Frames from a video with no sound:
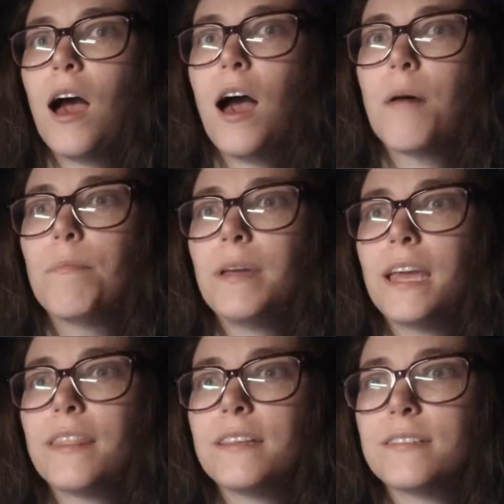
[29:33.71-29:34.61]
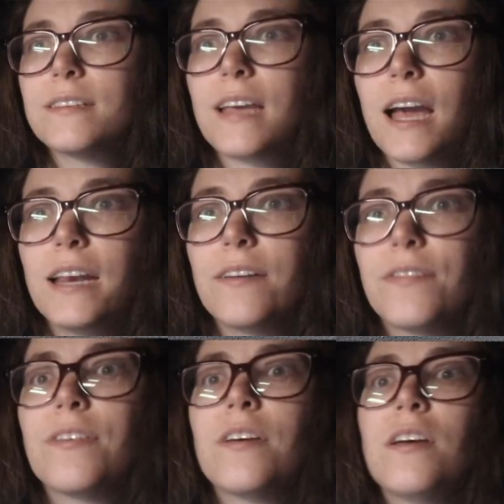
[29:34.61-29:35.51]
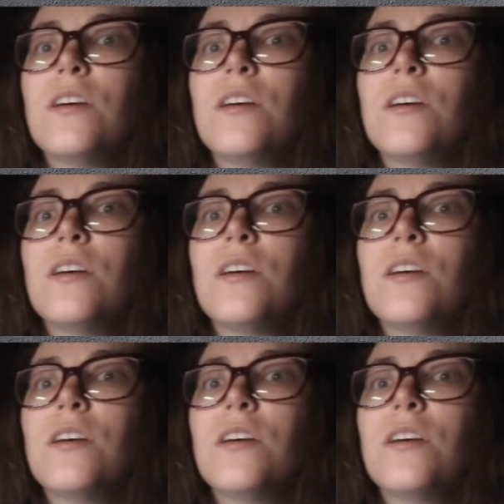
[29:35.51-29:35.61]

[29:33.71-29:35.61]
But yeah, this is kind of